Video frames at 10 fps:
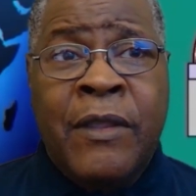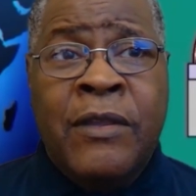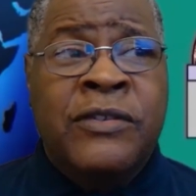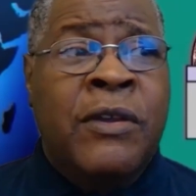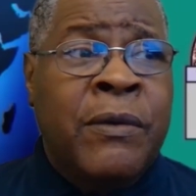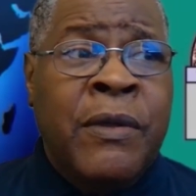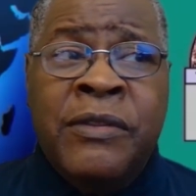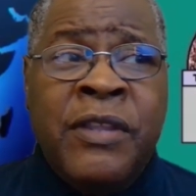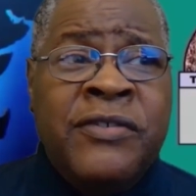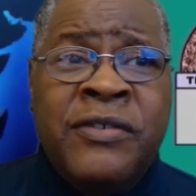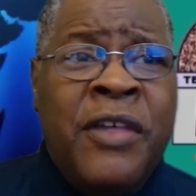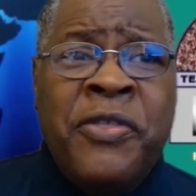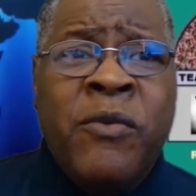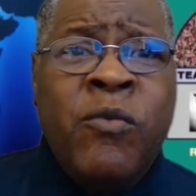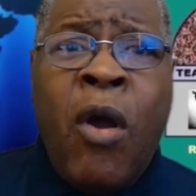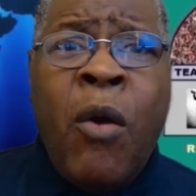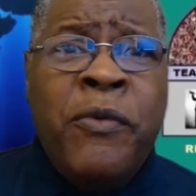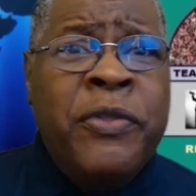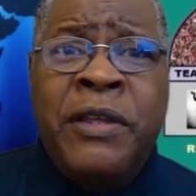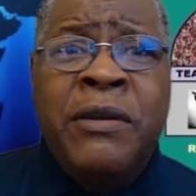So there's nothing wrong
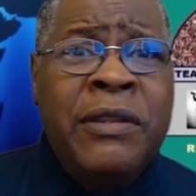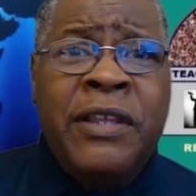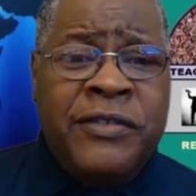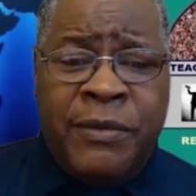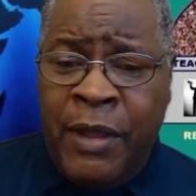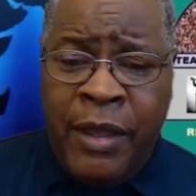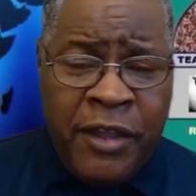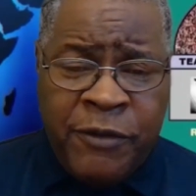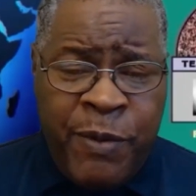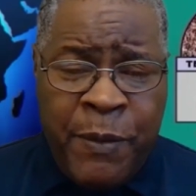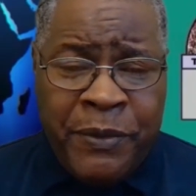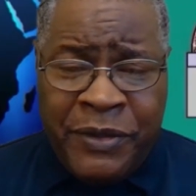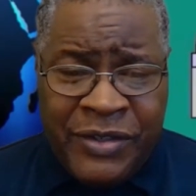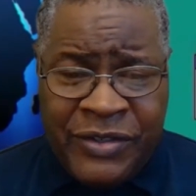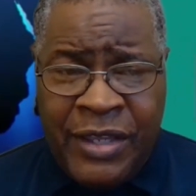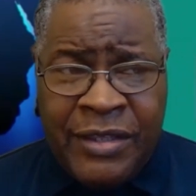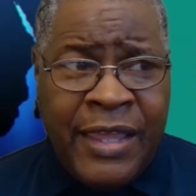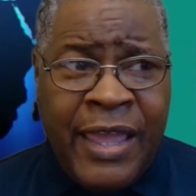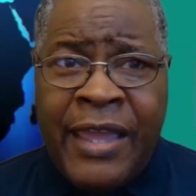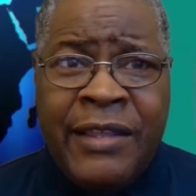with legalism. It's people that say they
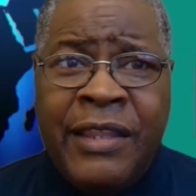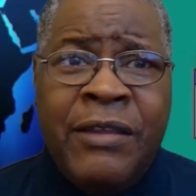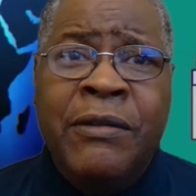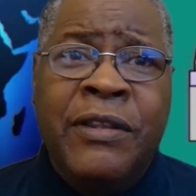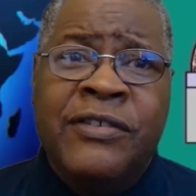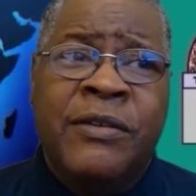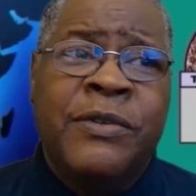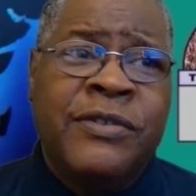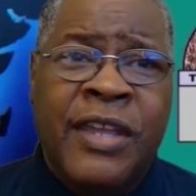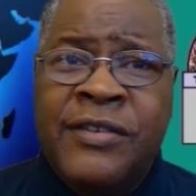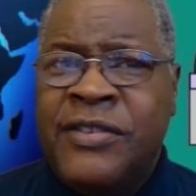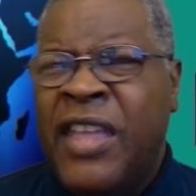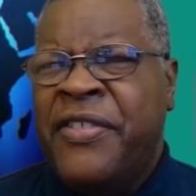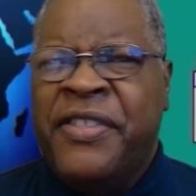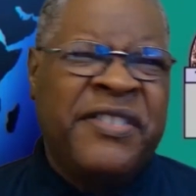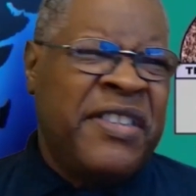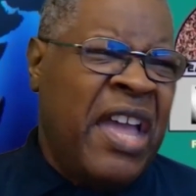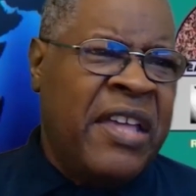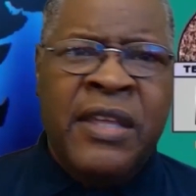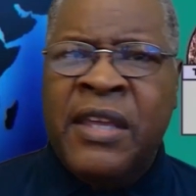hate legalism. It's death, it's
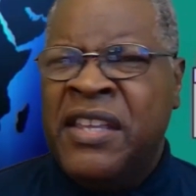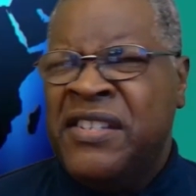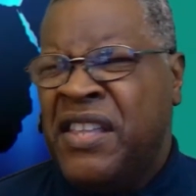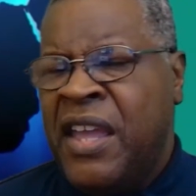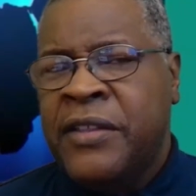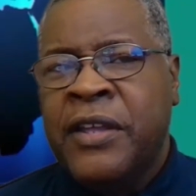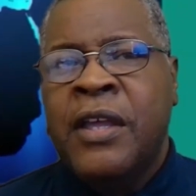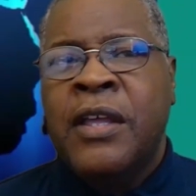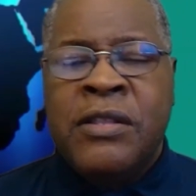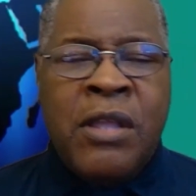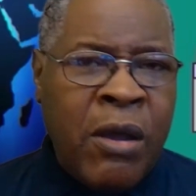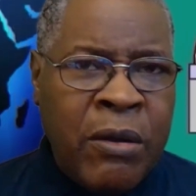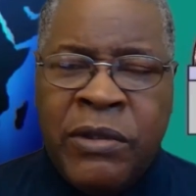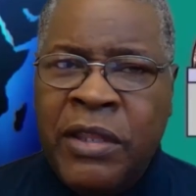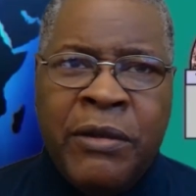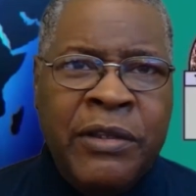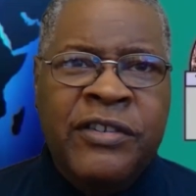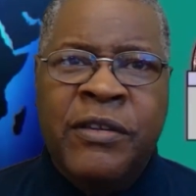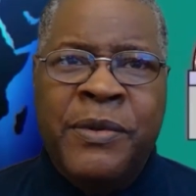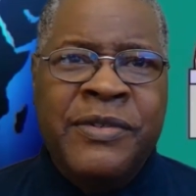death, it's death. No,
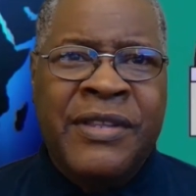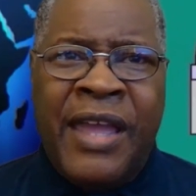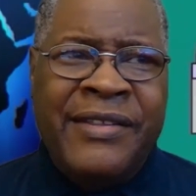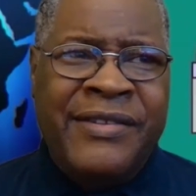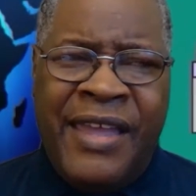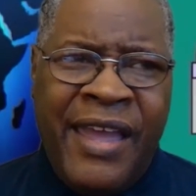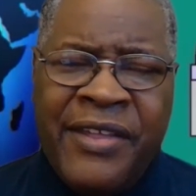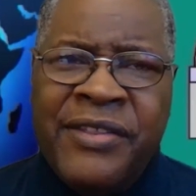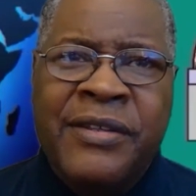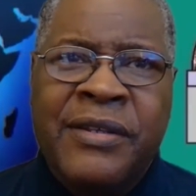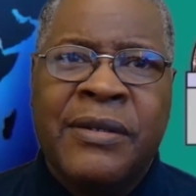legalism is not death.